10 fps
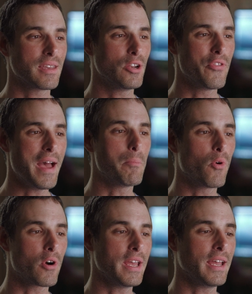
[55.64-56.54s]
That
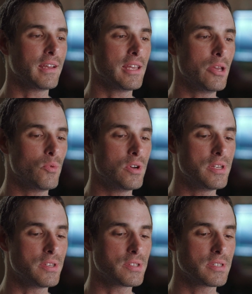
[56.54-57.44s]
morning I
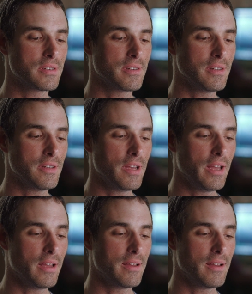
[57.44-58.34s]
was
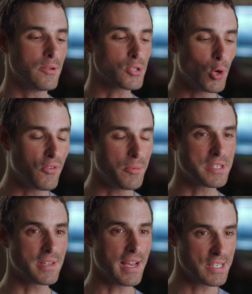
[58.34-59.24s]
hopeful
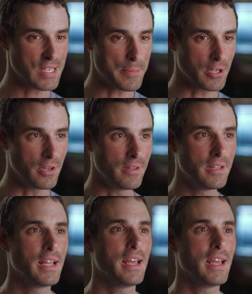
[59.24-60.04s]
but kind of skeptical.